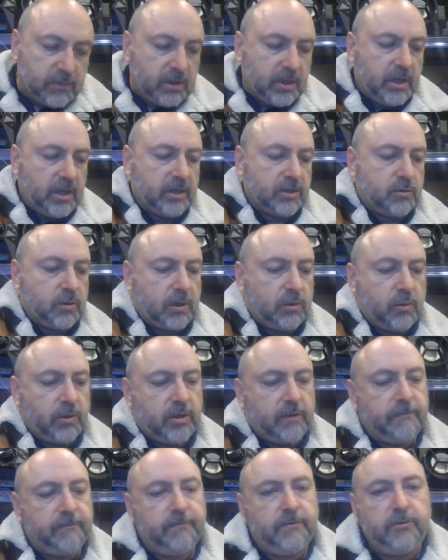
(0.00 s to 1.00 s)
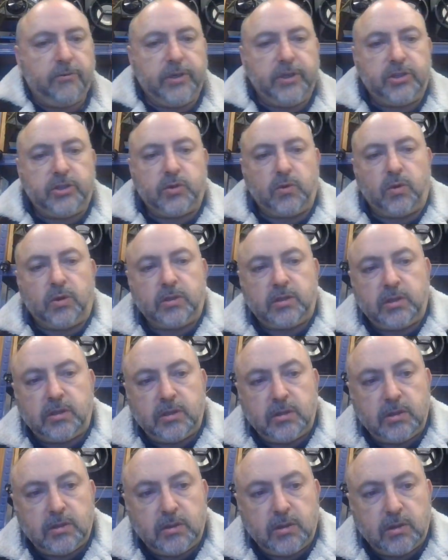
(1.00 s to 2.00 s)
Here's one with a very short
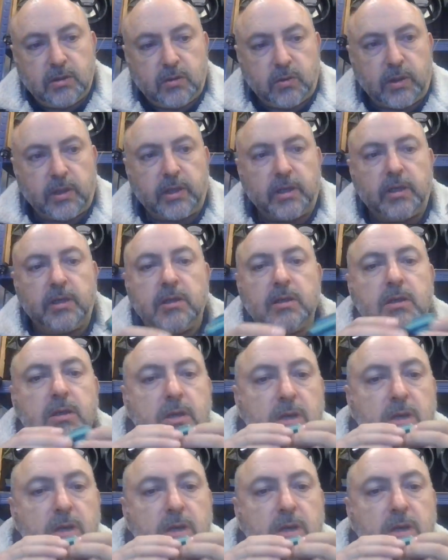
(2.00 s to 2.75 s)
twanger.